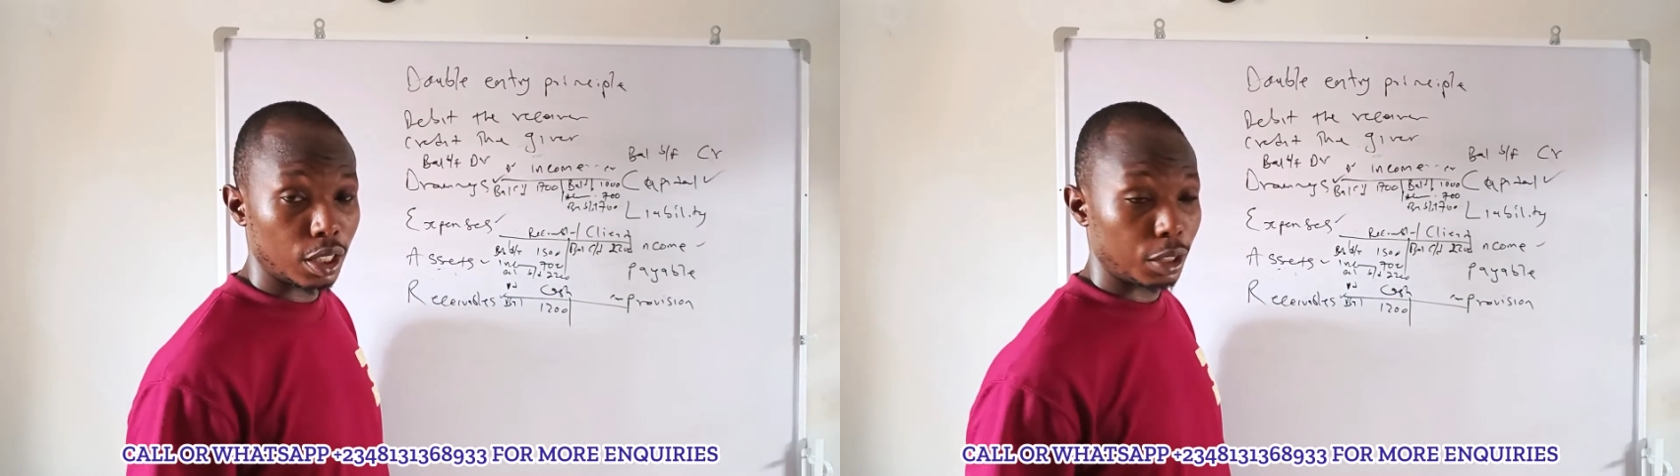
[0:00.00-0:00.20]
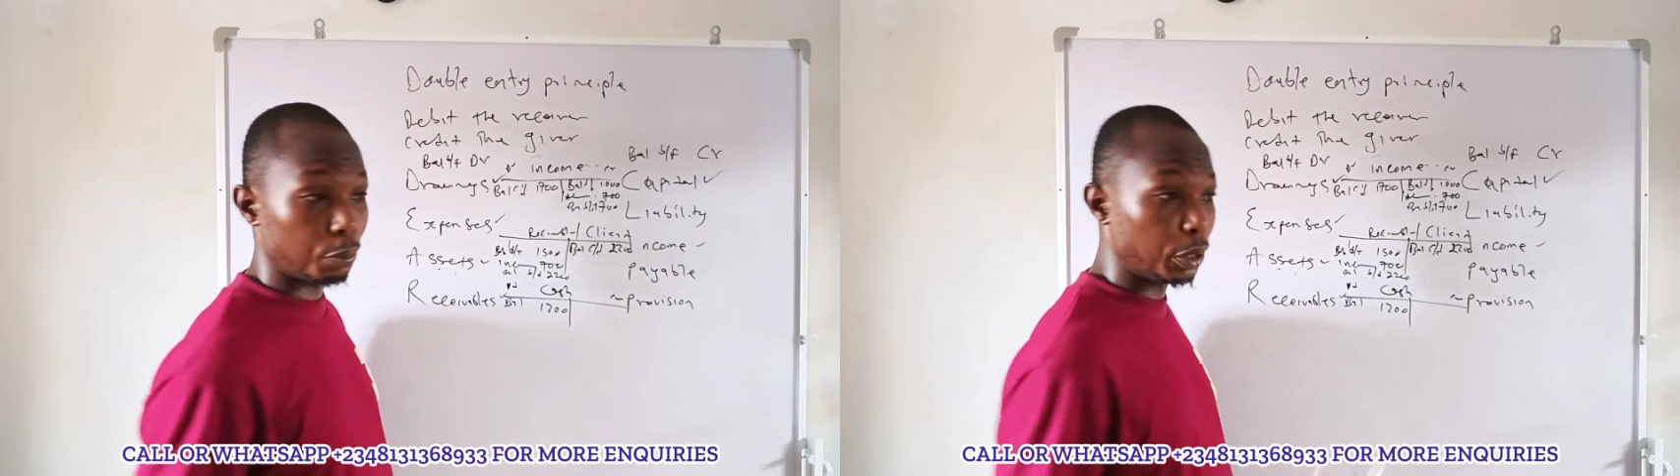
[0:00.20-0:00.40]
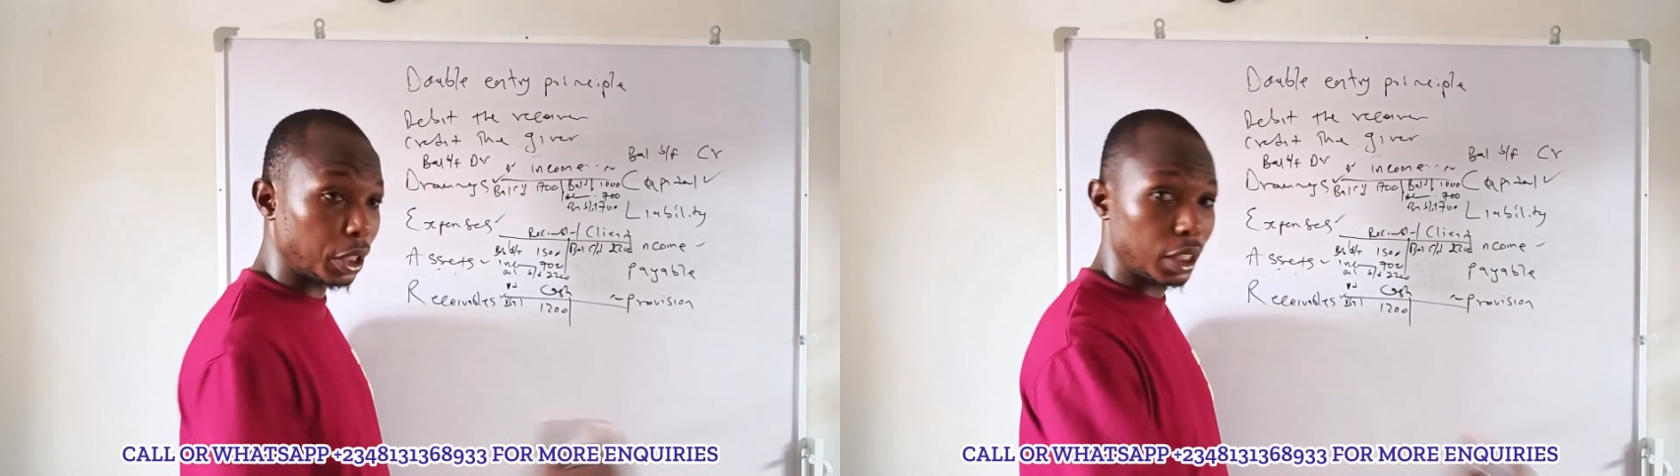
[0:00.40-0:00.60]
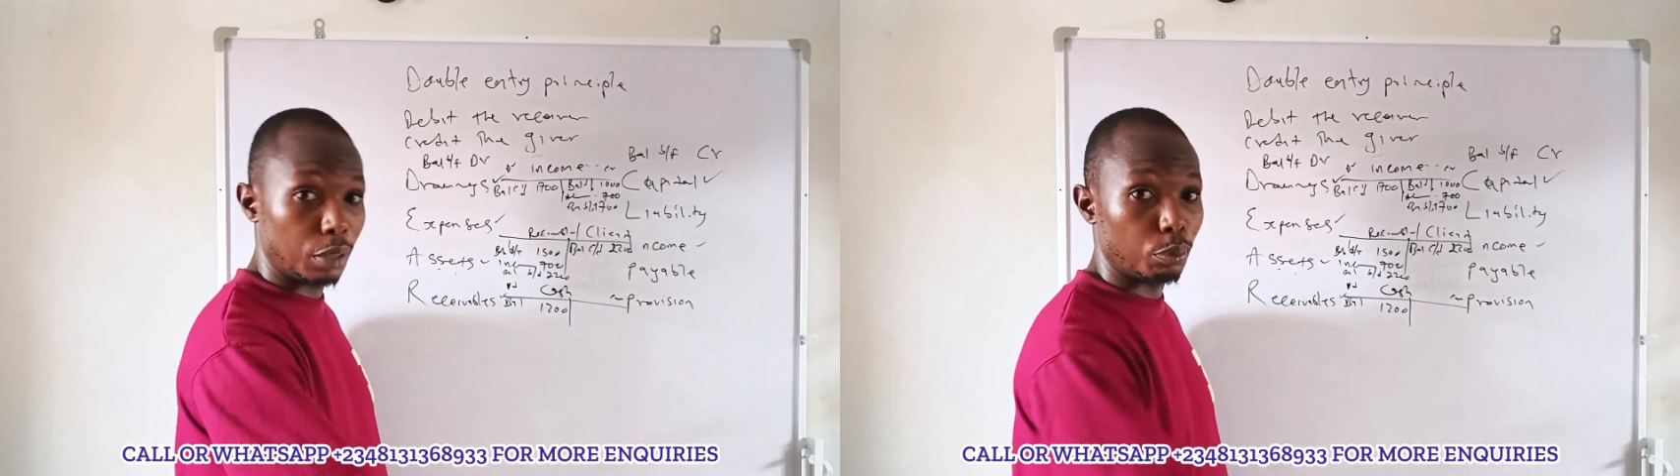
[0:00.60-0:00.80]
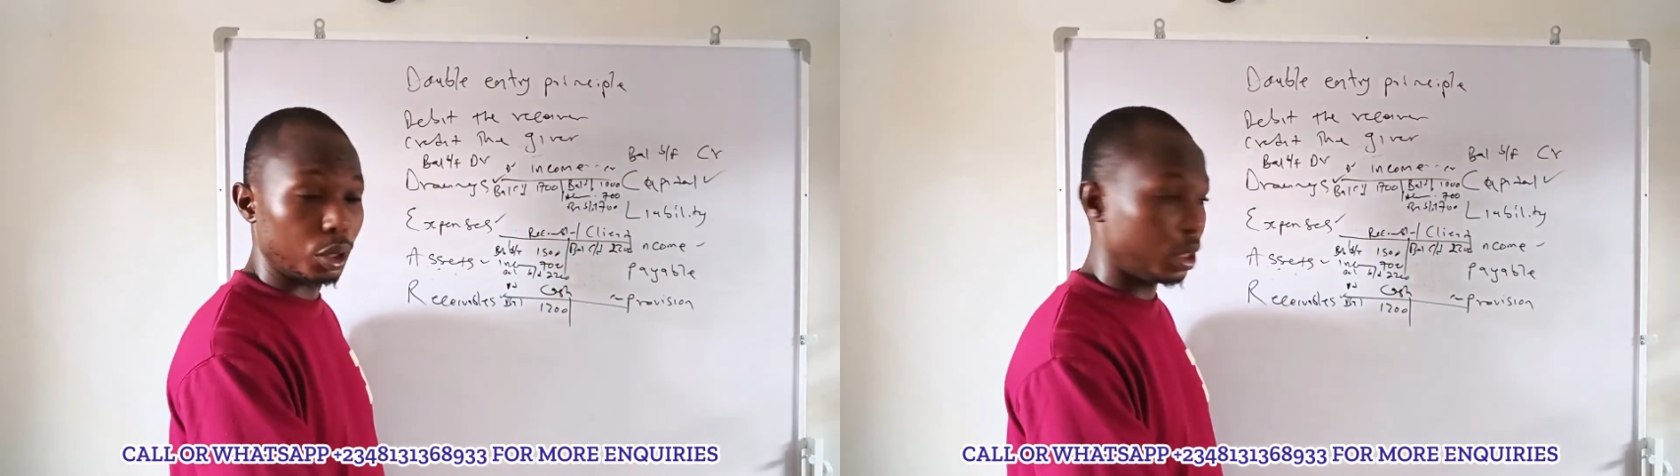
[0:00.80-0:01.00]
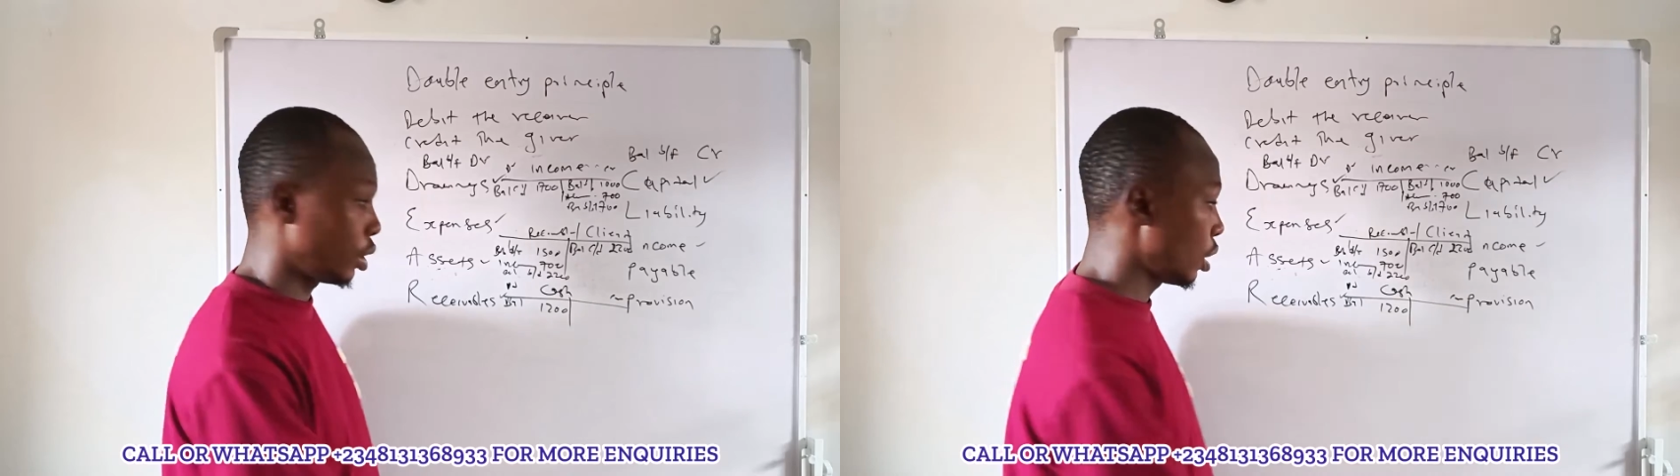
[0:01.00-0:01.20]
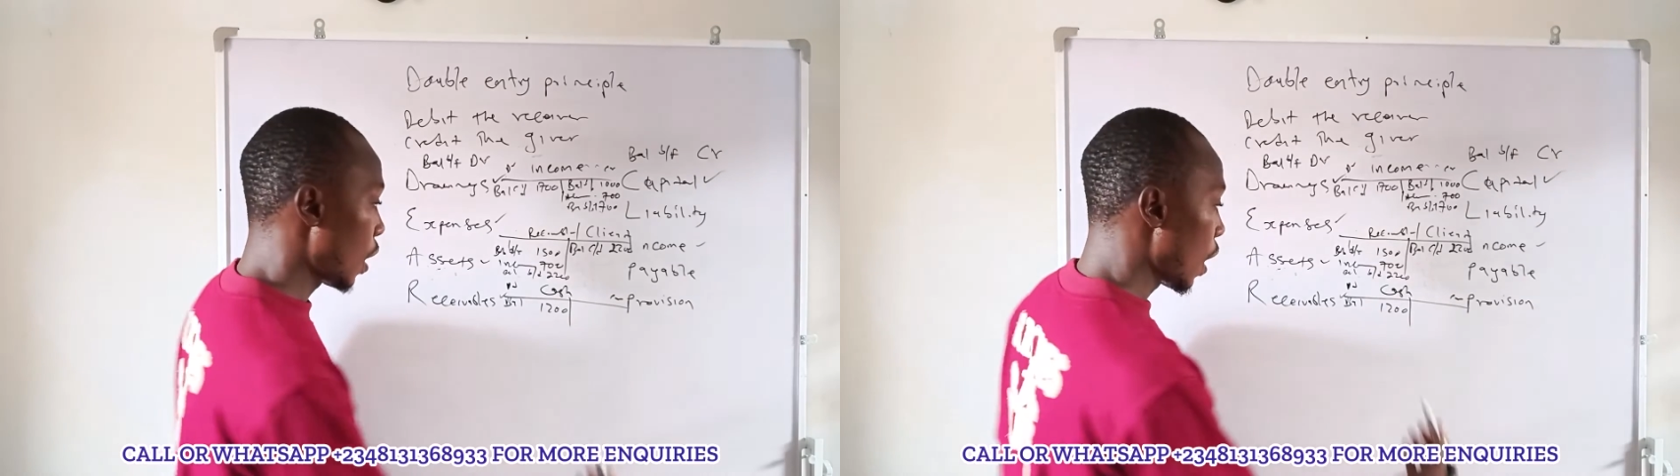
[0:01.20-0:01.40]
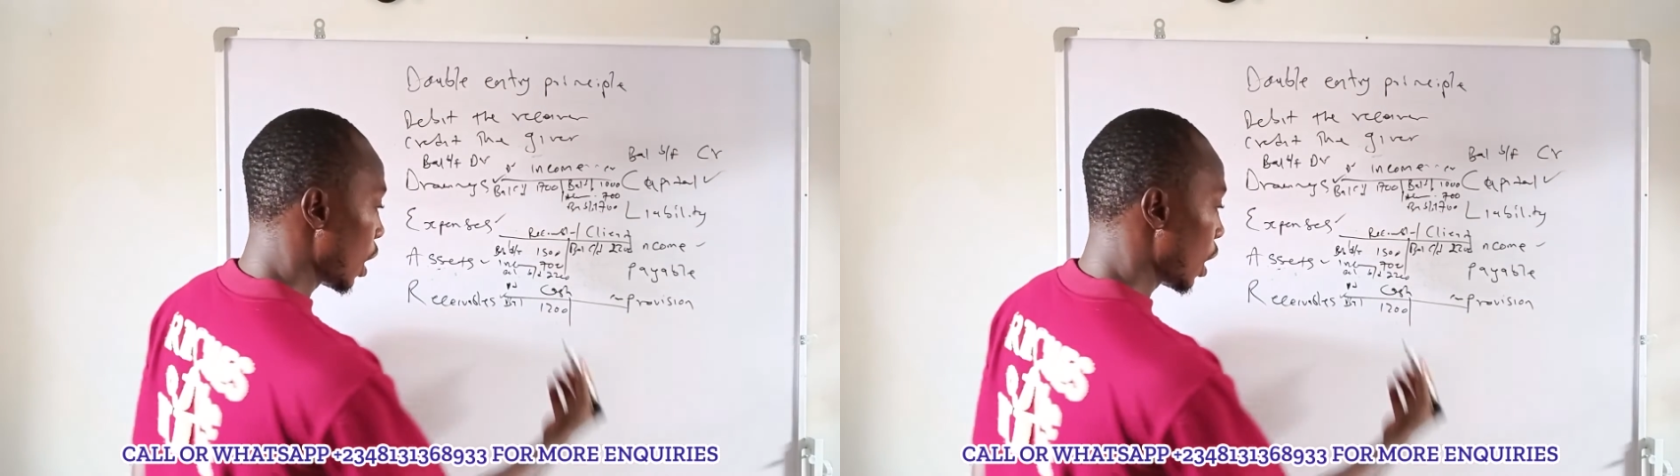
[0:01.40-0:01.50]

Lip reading: is bringing in money,